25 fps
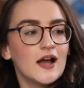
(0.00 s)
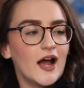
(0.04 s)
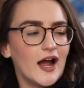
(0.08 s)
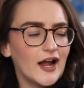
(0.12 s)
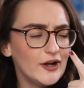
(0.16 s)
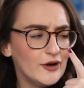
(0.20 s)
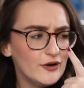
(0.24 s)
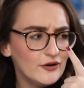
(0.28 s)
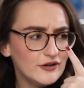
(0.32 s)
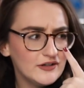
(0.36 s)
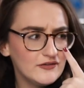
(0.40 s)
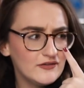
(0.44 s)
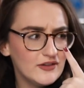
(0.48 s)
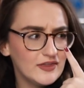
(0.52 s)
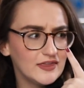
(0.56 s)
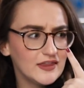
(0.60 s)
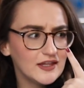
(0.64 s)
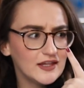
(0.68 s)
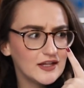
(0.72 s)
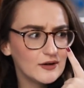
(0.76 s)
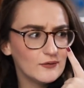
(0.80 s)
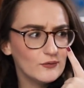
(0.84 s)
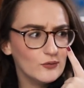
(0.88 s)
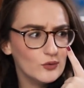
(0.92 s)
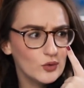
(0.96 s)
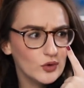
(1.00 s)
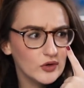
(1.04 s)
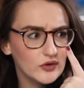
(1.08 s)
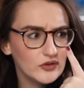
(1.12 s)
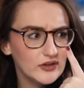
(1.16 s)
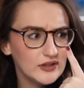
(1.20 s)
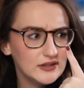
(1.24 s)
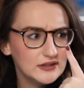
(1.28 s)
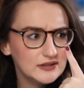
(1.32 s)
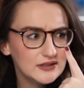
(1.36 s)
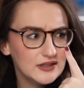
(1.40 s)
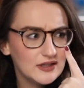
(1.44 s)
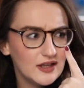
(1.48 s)
I don't even think I've worn
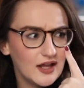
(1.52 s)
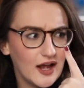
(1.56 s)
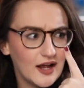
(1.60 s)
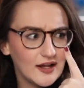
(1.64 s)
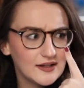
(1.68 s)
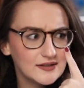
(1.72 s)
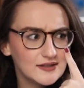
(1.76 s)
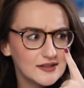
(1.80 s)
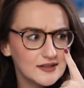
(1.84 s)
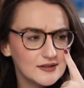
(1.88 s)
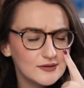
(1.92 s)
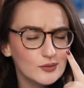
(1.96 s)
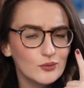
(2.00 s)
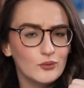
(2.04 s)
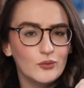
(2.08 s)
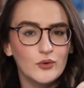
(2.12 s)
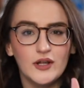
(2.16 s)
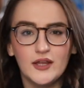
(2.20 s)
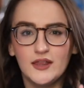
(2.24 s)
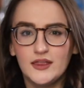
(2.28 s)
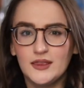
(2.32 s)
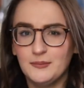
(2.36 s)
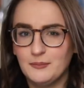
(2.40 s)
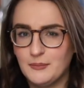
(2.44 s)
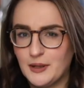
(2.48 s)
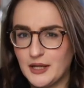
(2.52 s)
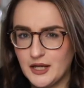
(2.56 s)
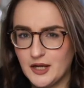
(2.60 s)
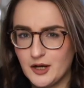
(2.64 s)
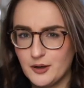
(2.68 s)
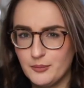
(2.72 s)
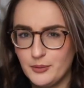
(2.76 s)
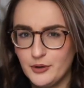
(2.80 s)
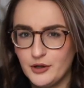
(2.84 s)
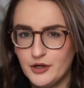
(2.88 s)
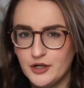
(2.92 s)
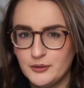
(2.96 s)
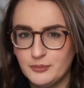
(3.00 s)
these glasses with
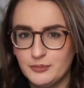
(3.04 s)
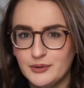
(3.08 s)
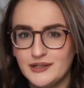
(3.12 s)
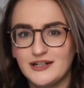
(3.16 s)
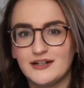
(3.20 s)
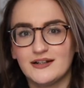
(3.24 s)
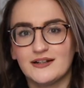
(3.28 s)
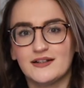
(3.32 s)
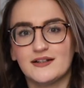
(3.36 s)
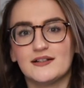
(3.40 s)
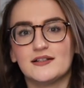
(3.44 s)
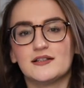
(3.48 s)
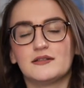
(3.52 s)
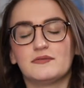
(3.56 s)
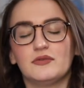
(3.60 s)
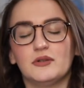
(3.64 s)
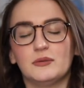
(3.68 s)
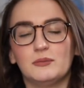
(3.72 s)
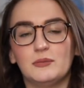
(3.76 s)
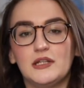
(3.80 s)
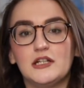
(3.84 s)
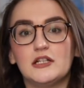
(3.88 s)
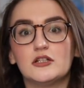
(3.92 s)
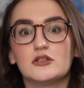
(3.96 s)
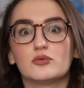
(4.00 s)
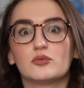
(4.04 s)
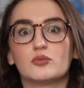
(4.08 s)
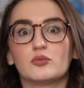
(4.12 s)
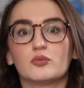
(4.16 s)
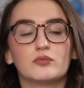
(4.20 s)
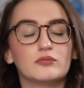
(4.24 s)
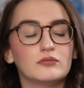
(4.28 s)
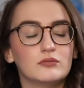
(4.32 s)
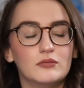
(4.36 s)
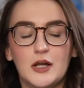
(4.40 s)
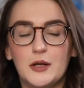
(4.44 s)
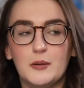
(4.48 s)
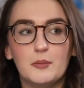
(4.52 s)
makeup on because for me it's
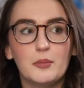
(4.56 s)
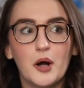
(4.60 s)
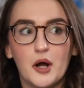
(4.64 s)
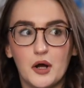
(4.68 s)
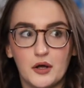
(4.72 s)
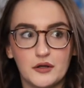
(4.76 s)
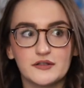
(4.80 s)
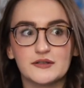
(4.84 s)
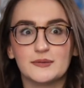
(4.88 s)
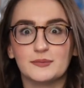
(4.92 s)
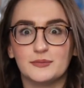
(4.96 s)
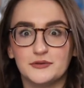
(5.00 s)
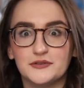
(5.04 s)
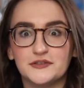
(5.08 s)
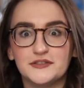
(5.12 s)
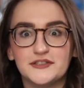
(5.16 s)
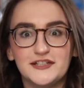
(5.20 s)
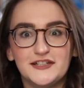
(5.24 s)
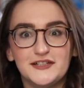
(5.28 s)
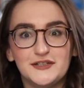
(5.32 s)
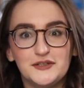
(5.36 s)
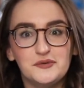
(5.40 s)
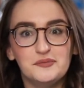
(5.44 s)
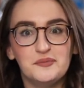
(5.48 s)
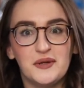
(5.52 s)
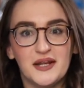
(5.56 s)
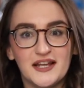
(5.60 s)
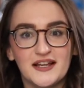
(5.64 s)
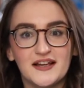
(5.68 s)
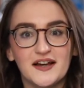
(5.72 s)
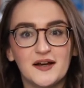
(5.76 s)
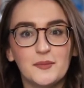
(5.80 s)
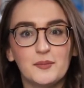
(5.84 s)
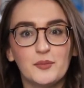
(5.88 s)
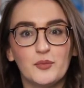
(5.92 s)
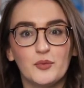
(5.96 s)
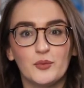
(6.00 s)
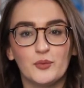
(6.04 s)
impossible to do
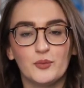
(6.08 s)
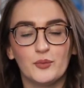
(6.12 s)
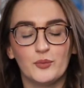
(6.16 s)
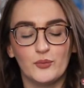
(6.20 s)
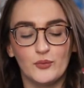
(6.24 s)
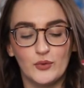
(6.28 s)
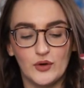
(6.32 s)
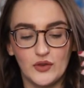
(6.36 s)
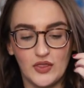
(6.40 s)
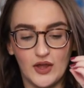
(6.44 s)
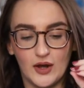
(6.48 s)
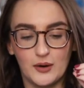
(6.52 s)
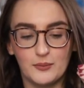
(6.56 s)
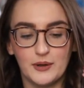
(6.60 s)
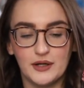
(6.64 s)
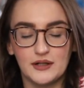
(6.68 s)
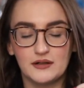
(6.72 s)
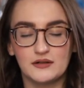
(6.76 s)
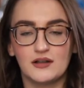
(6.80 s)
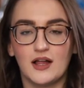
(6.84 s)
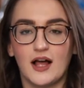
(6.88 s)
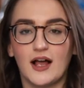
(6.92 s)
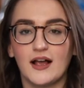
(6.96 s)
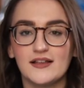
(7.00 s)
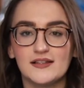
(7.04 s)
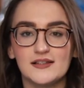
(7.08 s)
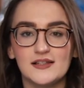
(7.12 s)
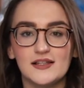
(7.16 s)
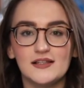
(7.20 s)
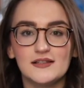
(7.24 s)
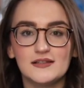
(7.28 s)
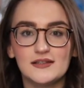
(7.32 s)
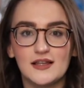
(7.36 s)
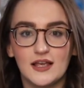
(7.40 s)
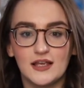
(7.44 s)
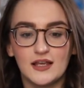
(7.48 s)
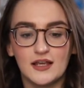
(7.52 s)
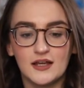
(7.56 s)
makeup without my
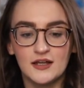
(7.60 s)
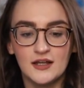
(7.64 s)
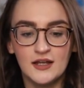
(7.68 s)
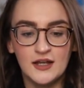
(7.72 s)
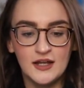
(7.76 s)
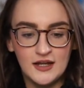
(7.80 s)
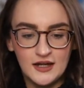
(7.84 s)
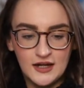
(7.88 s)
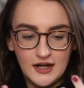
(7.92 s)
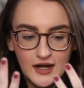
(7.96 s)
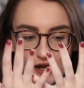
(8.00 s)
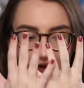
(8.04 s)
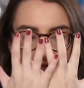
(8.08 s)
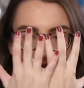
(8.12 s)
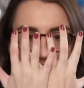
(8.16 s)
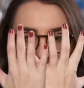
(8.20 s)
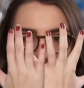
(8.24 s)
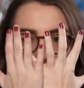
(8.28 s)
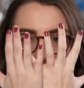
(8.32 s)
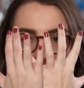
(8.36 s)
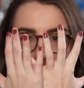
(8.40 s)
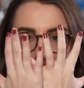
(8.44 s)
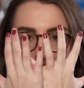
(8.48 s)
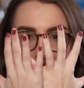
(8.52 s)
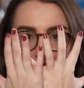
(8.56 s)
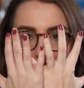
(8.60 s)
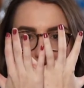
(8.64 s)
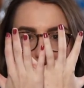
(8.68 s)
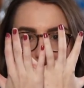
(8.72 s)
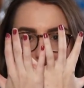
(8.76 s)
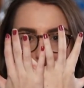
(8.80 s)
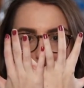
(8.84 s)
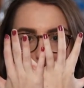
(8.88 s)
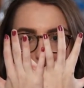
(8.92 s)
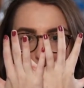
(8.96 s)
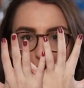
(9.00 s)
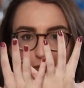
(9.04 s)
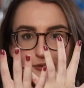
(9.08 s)
glasses like I have to be this
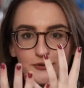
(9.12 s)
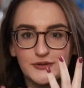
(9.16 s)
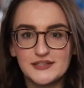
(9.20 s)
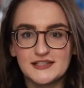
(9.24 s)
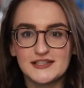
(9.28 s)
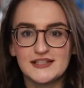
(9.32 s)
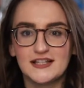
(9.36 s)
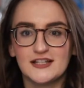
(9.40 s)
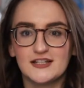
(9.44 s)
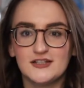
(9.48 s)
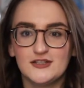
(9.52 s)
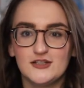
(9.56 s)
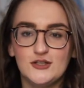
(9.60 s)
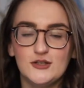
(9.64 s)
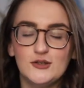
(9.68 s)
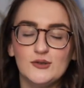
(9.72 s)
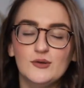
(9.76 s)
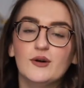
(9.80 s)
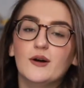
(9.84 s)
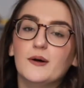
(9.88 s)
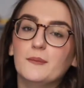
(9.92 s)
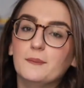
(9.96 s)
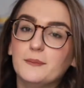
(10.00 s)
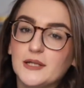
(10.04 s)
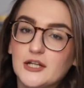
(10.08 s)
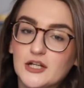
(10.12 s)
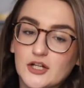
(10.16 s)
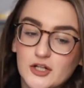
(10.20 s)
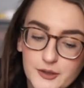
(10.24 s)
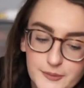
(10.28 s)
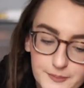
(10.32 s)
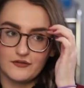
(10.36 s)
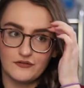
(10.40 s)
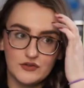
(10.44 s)
close to a mirror.